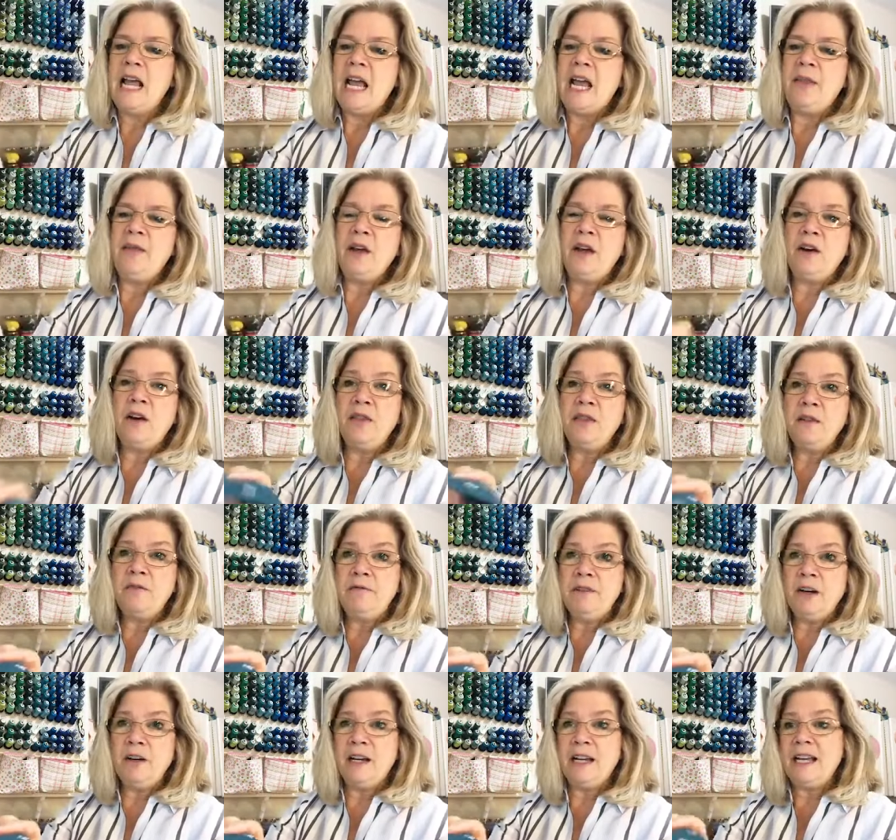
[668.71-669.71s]
And then on the
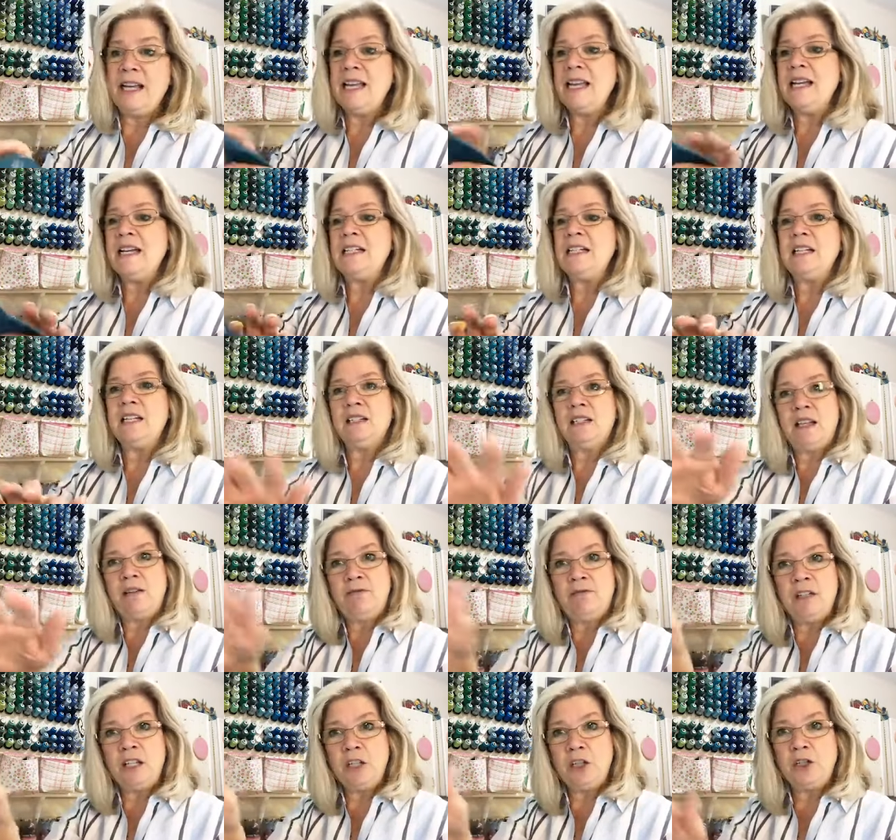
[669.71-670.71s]
very end, they
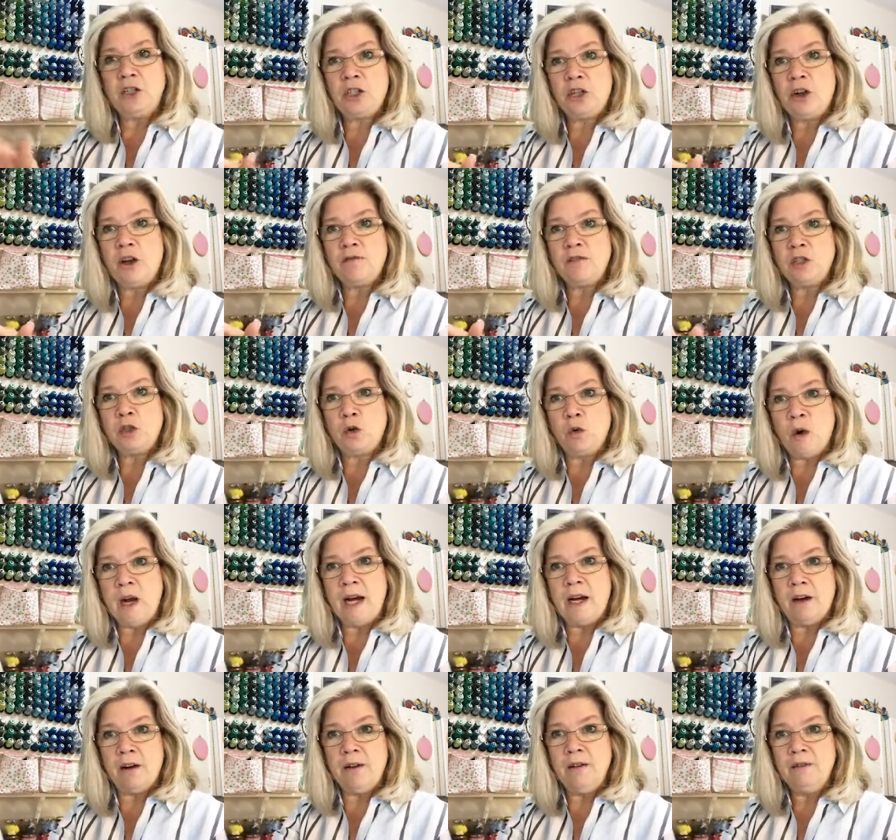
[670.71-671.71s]
finished it off
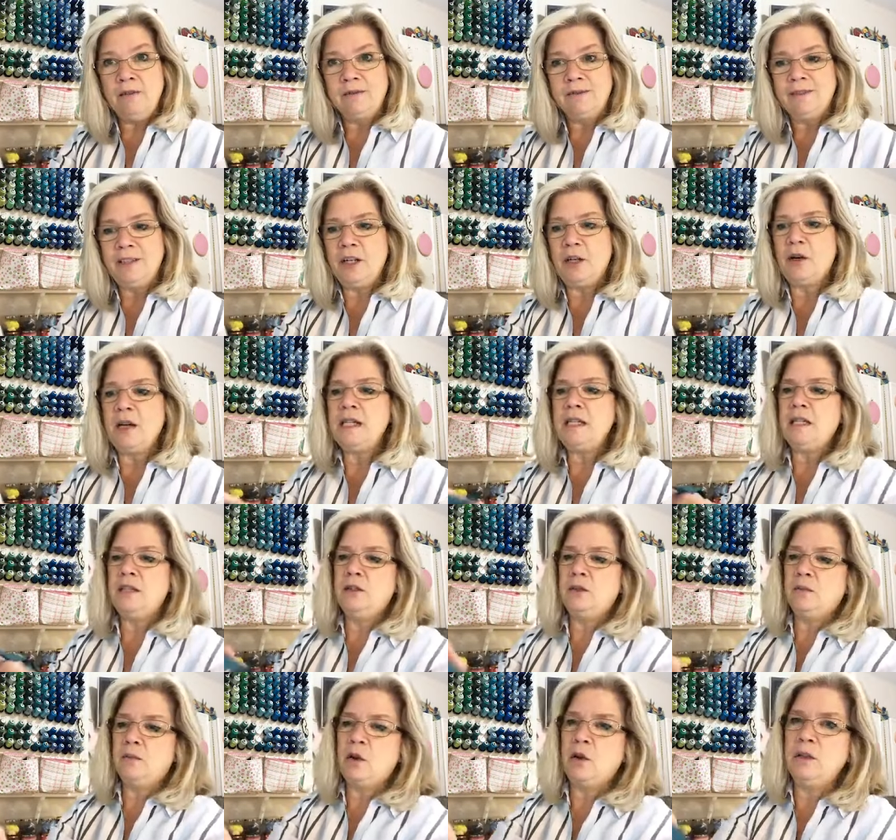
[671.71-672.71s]
square. You know, I
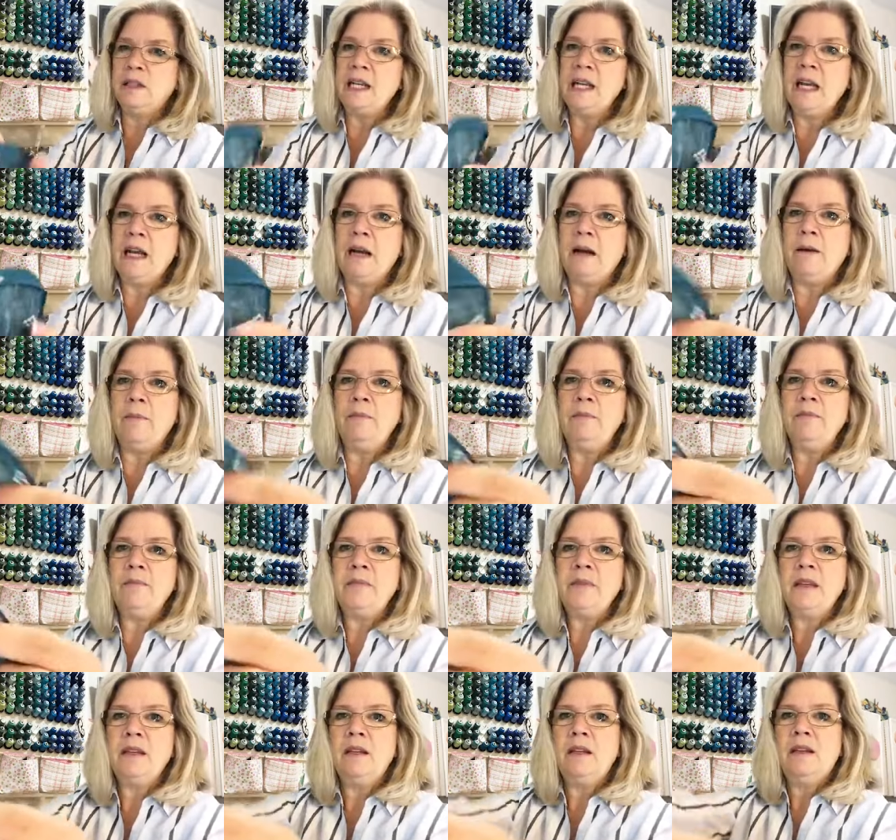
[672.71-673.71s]
did the rolled hem
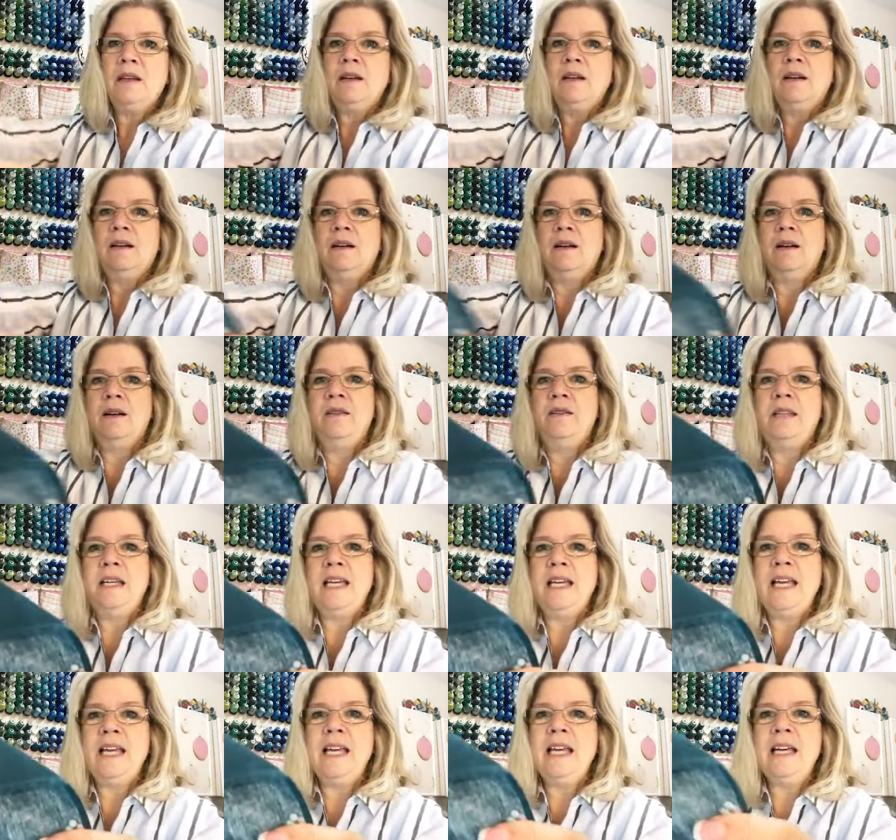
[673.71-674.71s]
on
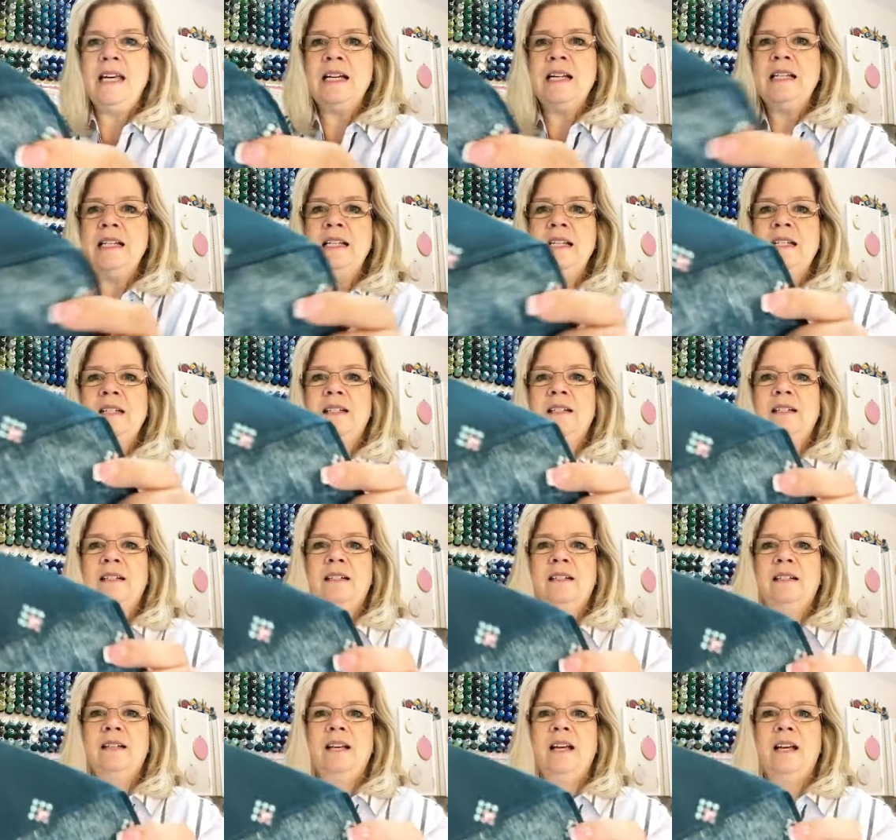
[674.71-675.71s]
the end
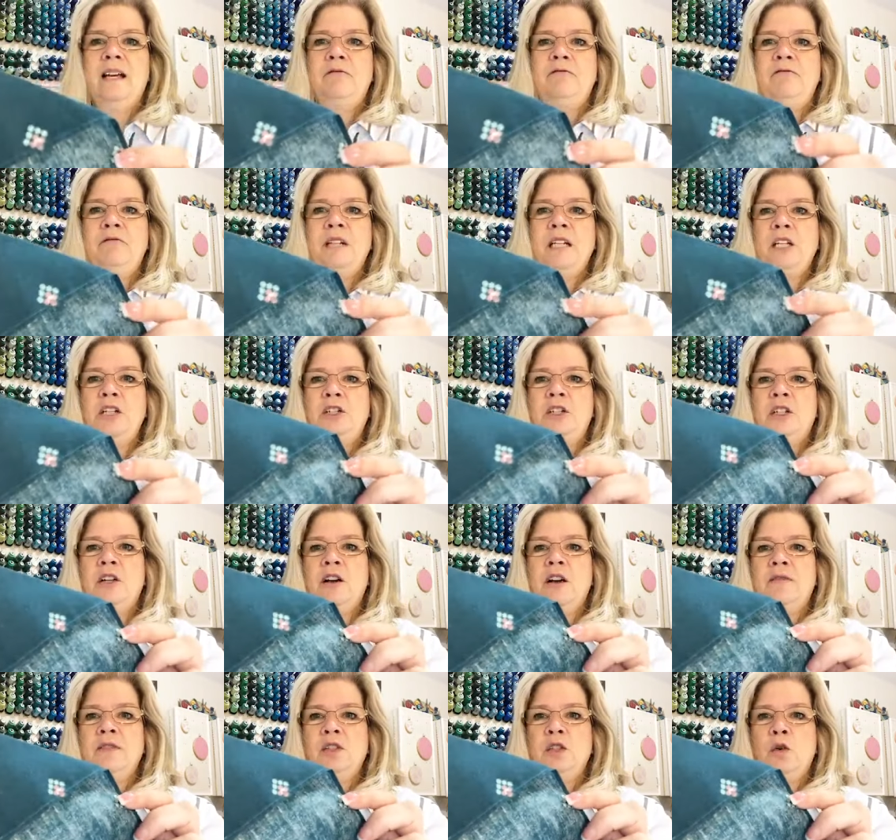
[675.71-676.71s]
and finished it
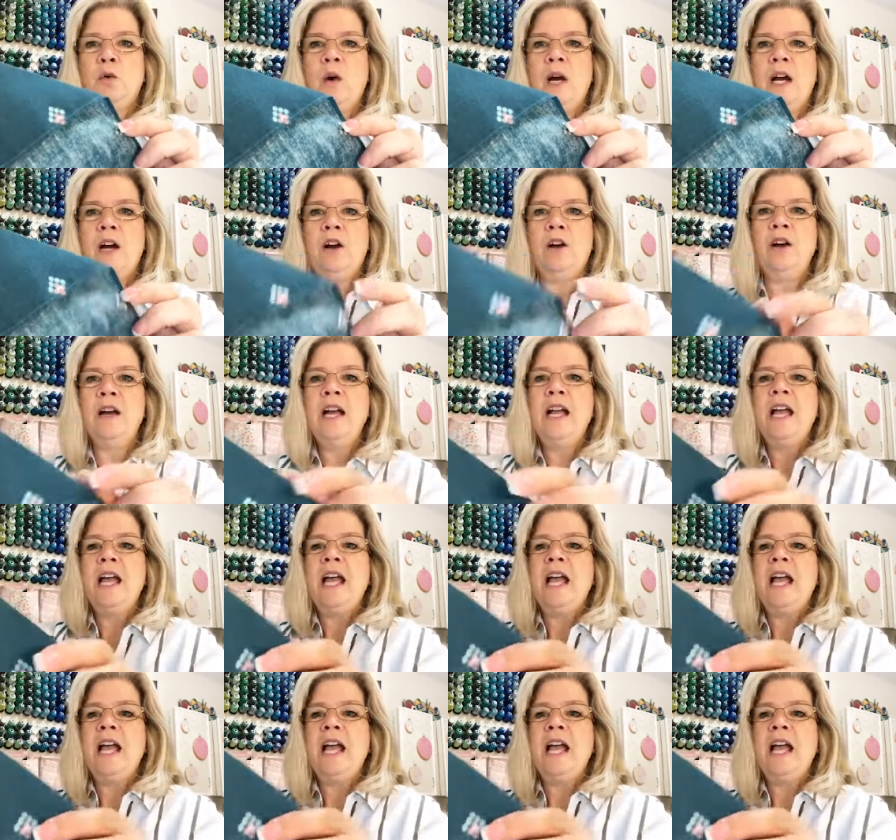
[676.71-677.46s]
off square.